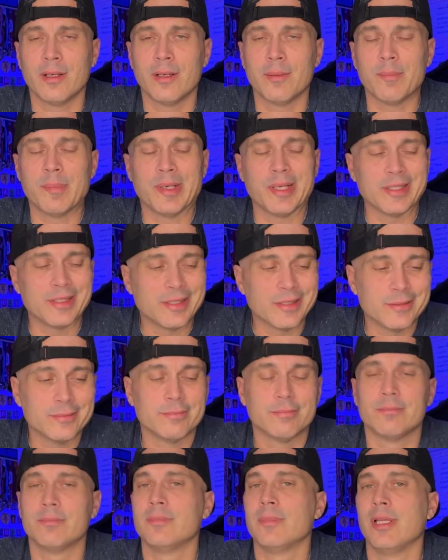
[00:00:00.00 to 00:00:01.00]
but
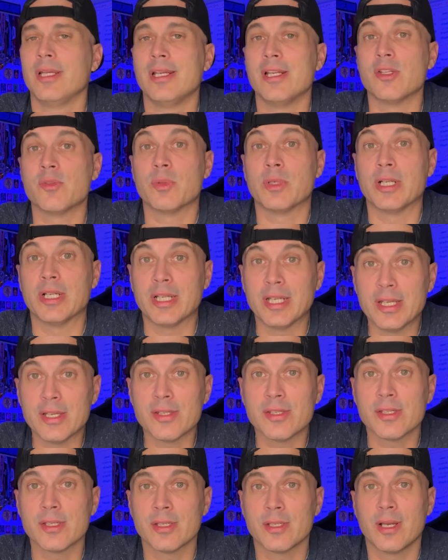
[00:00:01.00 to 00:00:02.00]
it is what it
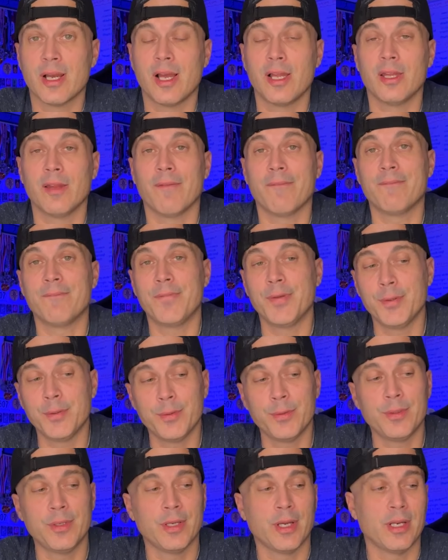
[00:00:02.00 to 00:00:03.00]
is. I love
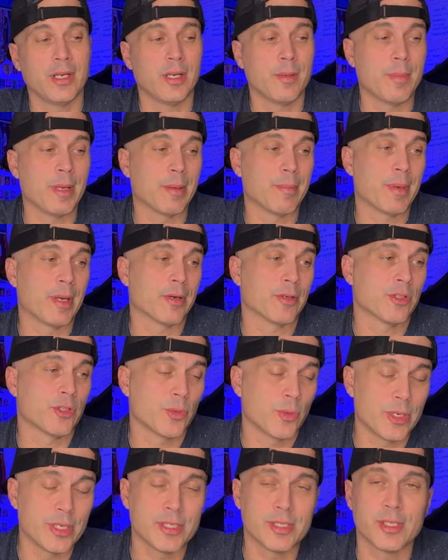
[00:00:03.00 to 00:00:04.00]
food. I need to make better
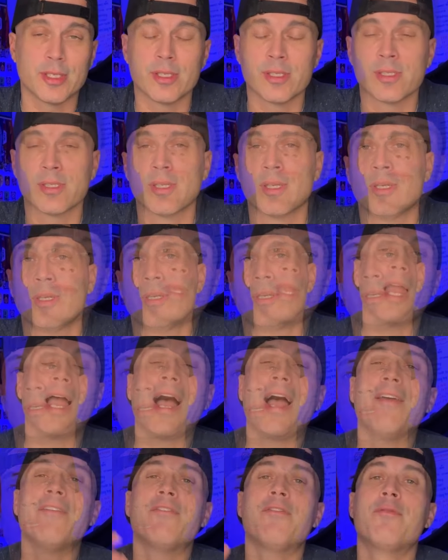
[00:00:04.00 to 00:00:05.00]
choices.
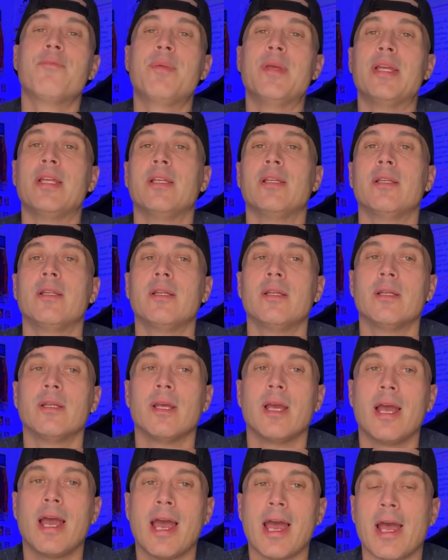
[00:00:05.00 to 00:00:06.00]
I've been
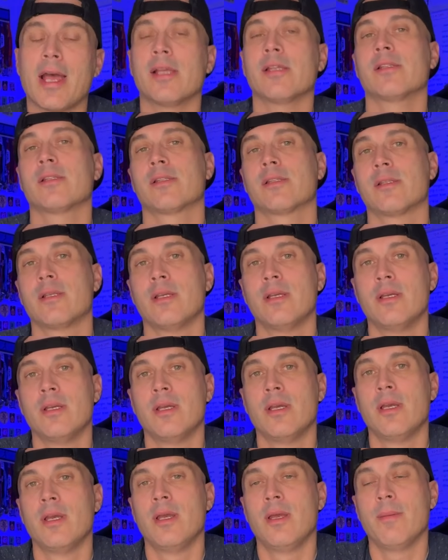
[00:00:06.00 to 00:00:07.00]
asked
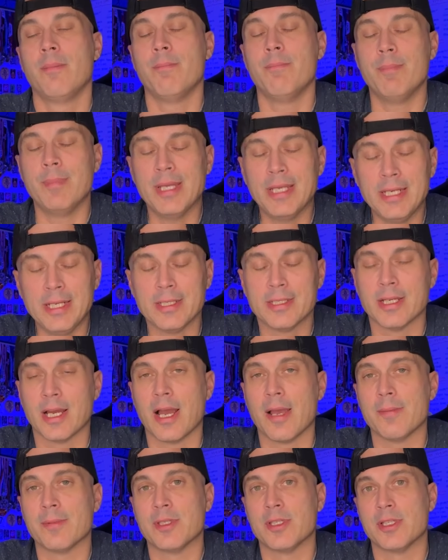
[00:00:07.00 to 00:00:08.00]
many
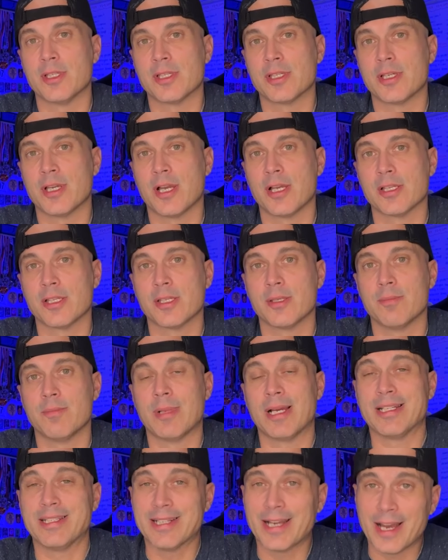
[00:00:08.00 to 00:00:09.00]
times to discuss
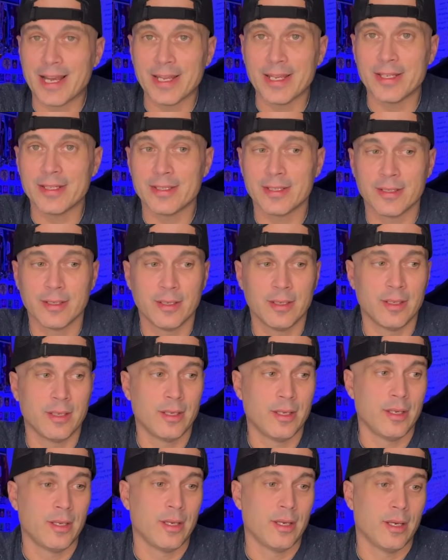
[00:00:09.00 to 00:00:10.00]
my diet.
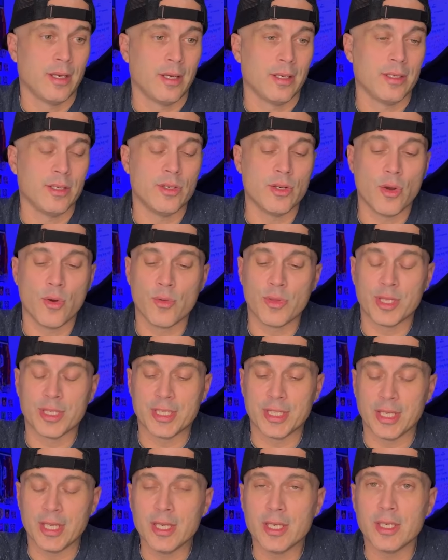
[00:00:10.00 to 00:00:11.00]
That
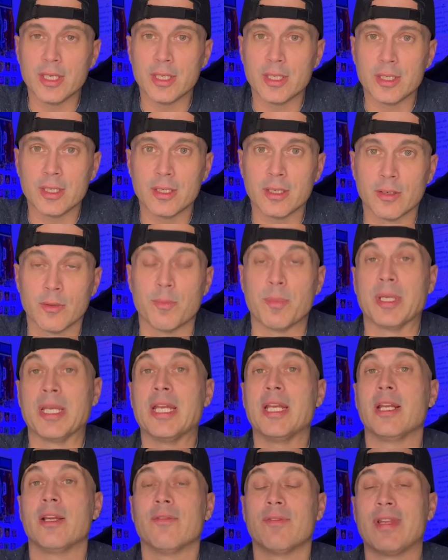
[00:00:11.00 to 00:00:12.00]
the end or
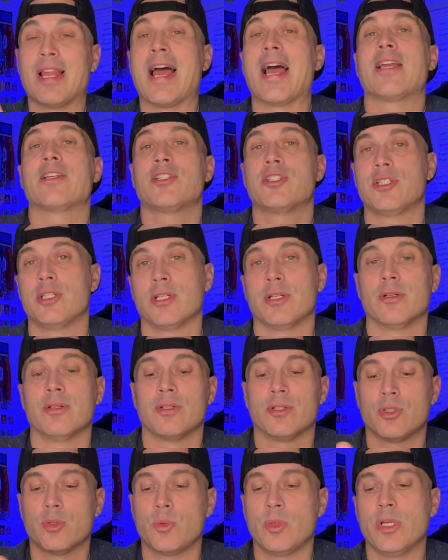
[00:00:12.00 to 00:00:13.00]
beginning of last year
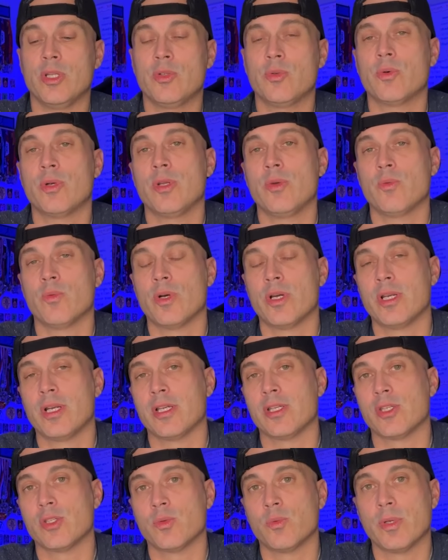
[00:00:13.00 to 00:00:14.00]
in 2021, I
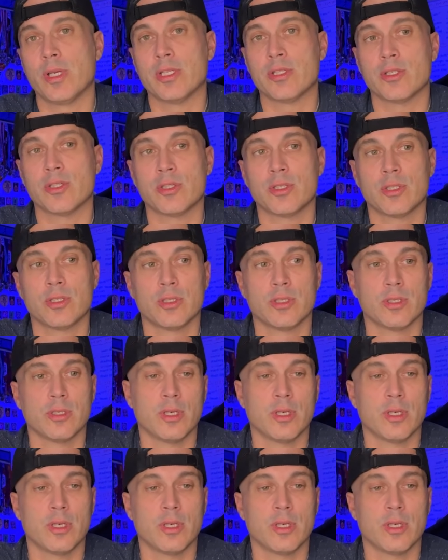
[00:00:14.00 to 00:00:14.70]
switched